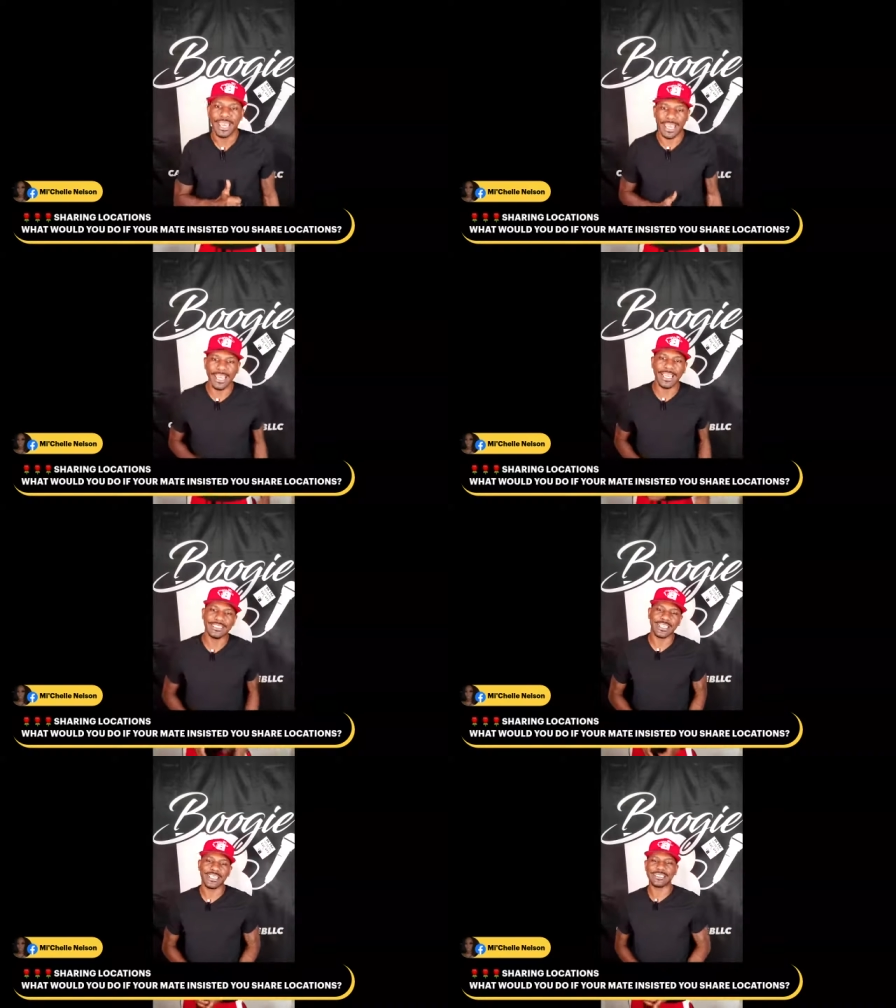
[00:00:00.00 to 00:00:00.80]

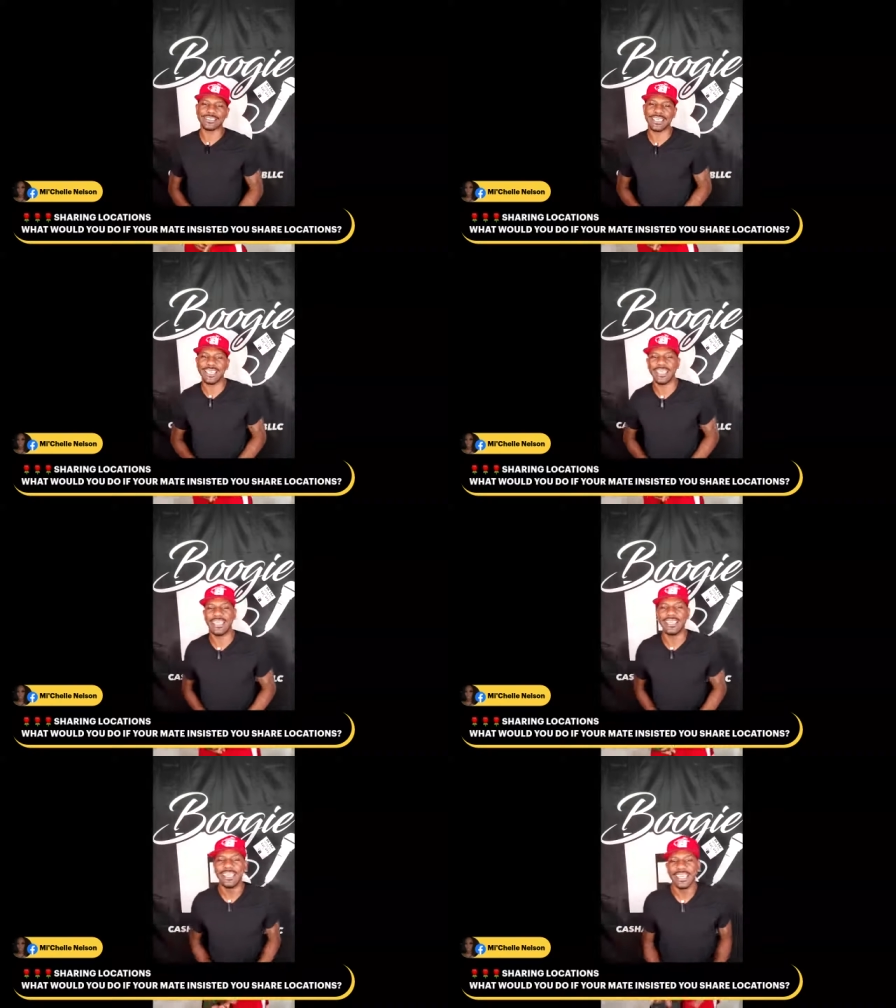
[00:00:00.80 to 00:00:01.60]
Ashley
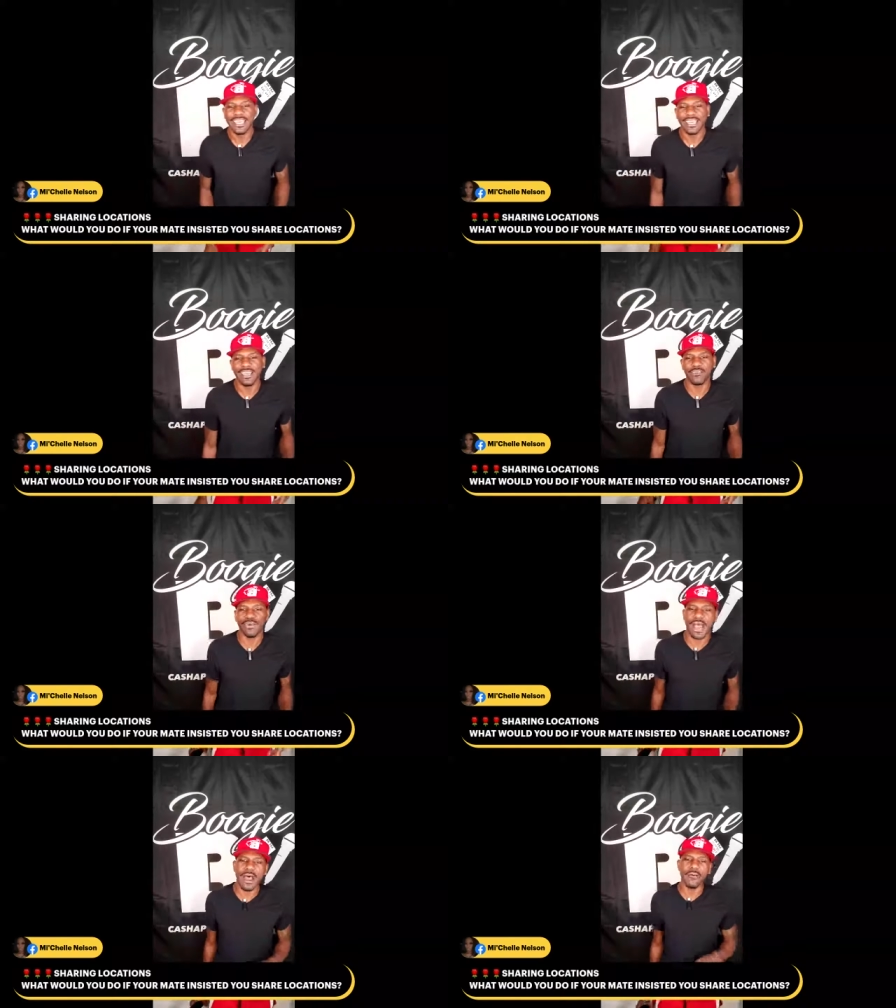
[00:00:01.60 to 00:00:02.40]
said,
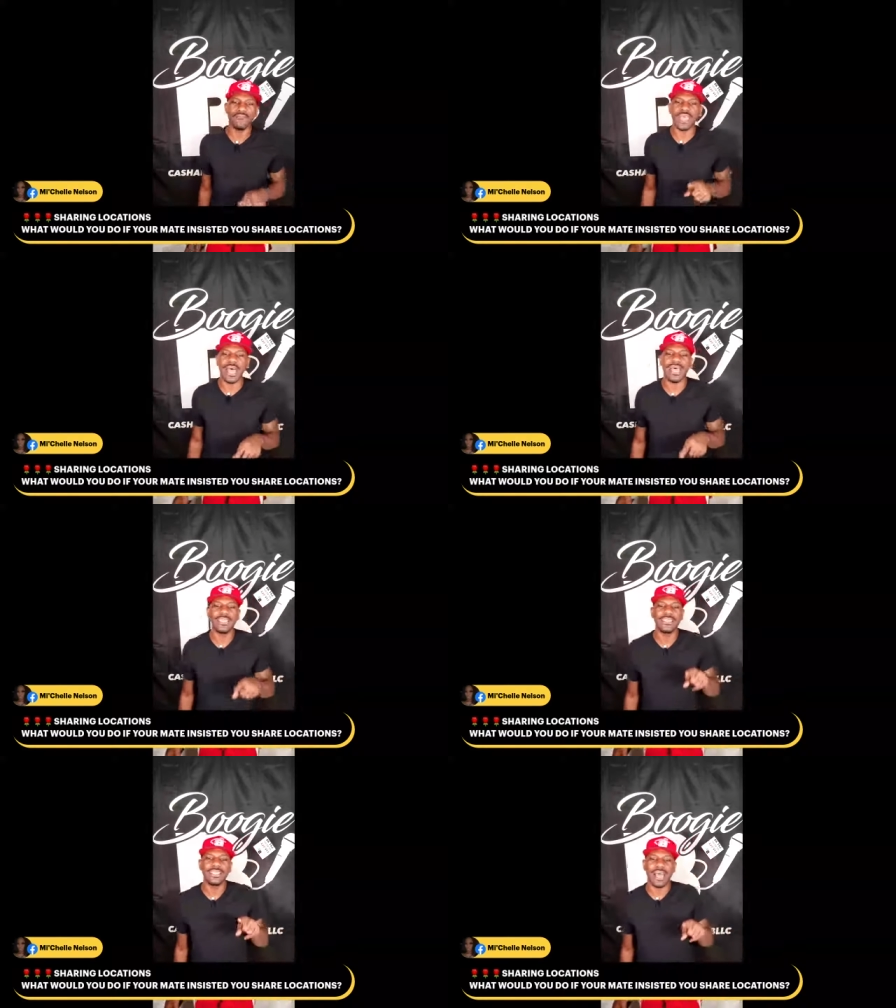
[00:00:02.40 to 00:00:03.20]
if I'm
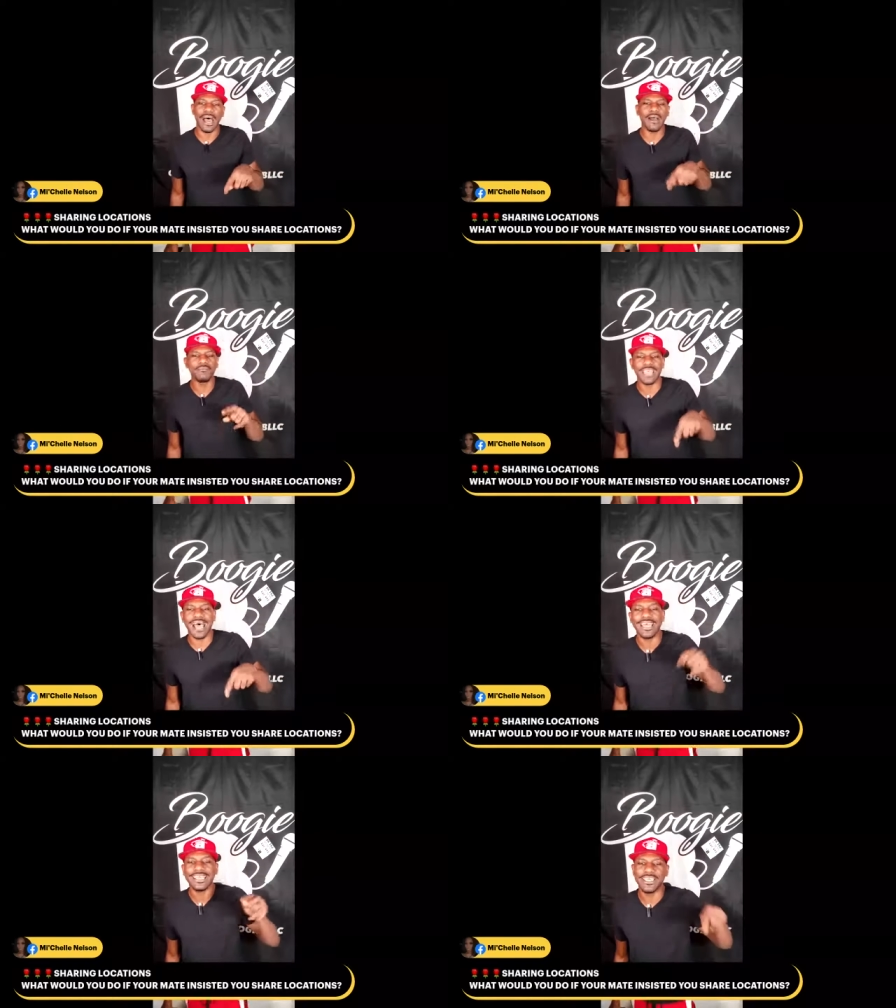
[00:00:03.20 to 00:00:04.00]
not, I'm
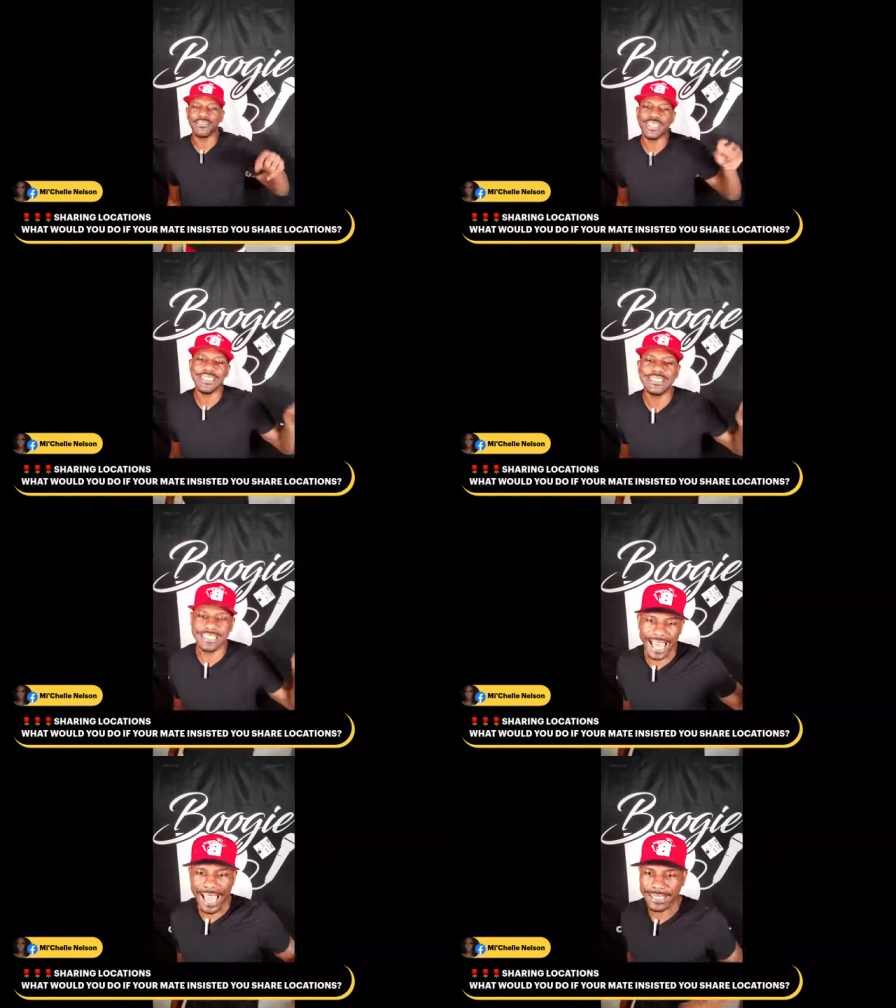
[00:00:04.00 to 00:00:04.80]
not, if
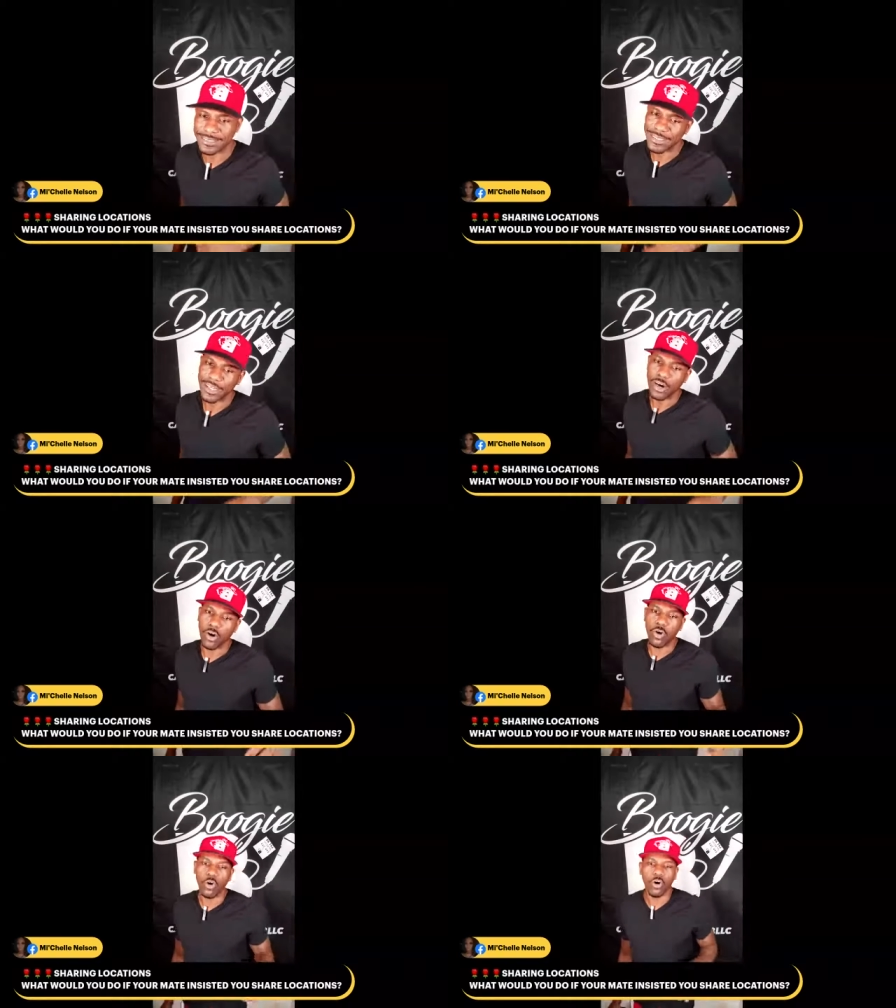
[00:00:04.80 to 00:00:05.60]
he's not.
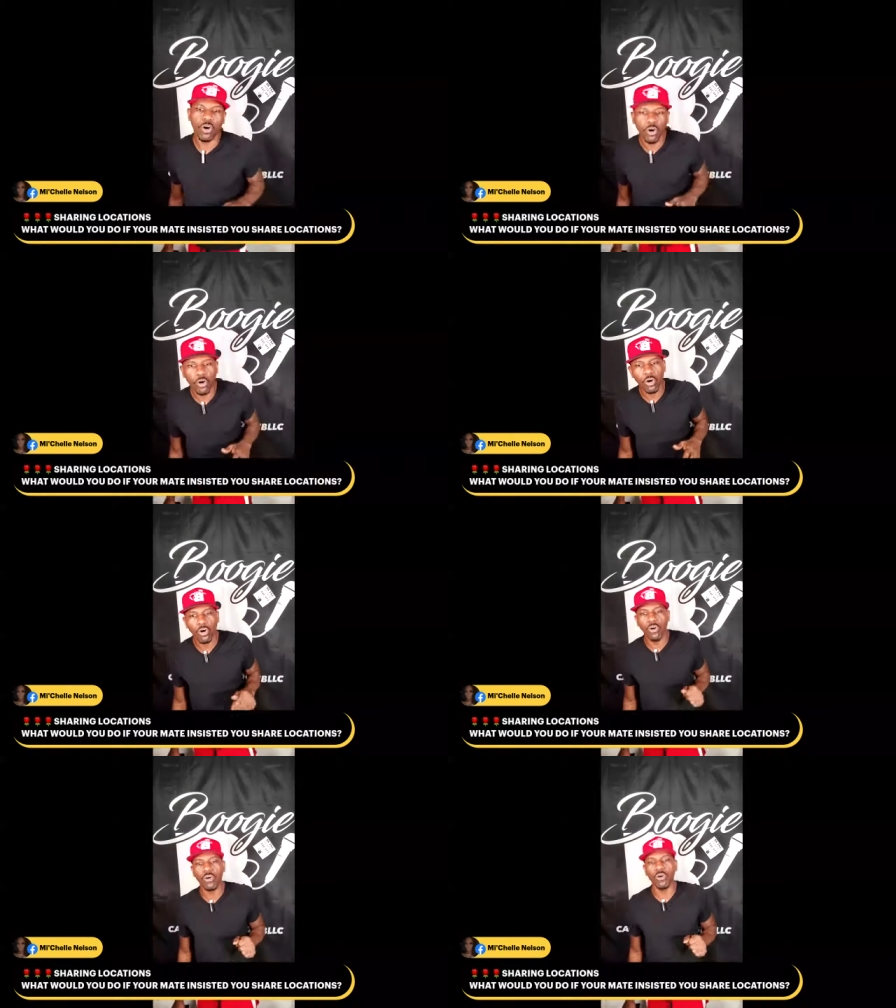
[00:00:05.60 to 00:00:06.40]

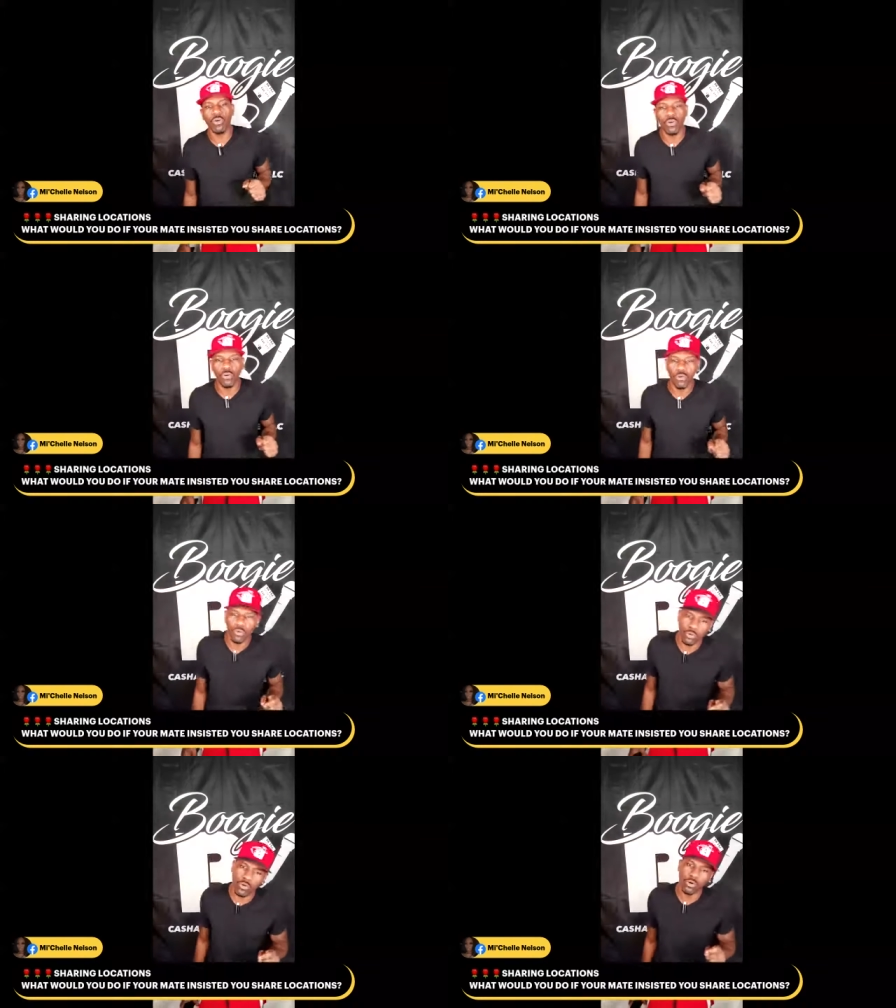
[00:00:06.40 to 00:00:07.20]
Oh,